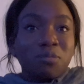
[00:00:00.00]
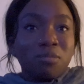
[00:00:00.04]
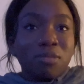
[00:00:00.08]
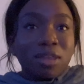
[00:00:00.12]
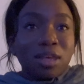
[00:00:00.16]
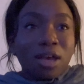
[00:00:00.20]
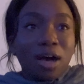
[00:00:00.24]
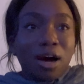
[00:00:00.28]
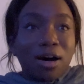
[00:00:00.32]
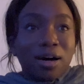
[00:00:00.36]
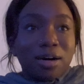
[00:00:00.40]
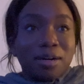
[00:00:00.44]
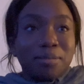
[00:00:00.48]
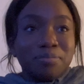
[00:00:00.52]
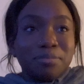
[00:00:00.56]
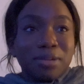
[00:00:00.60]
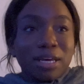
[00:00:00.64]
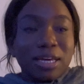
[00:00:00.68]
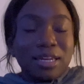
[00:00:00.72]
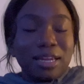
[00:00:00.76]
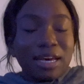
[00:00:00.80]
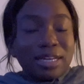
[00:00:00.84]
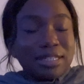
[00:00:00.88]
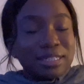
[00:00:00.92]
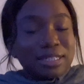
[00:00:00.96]
Um,
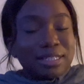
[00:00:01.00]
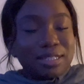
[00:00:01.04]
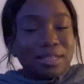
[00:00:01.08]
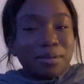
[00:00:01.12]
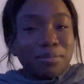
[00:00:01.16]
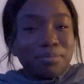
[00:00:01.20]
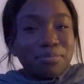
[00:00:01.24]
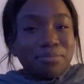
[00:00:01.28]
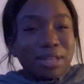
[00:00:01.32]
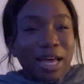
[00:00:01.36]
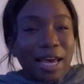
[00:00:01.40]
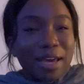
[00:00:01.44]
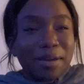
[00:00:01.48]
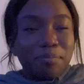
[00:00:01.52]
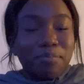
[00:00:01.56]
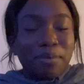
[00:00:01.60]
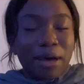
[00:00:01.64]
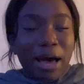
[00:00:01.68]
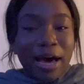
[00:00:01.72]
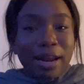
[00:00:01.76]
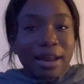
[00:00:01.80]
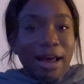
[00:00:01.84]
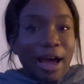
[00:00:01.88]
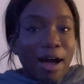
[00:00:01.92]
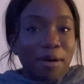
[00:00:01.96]
it led to some like
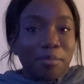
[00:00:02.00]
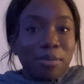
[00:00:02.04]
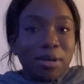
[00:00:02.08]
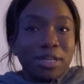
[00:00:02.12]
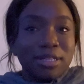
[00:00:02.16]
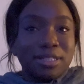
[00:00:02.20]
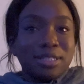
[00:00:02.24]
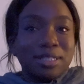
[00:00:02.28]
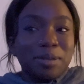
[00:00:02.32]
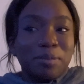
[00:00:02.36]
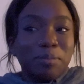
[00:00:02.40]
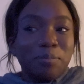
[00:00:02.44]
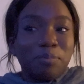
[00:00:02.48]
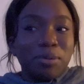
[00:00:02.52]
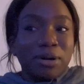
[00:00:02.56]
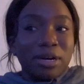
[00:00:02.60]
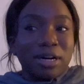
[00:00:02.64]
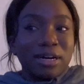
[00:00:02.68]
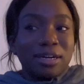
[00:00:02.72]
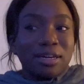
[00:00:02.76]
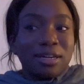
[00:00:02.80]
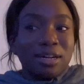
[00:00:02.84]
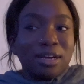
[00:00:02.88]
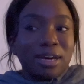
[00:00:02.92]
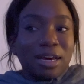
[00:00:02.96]
bad habits,
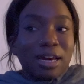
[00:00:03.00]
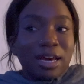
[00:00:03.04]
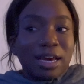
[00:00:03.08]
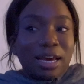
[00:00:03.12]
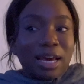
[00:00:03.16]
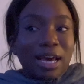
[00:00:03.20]
but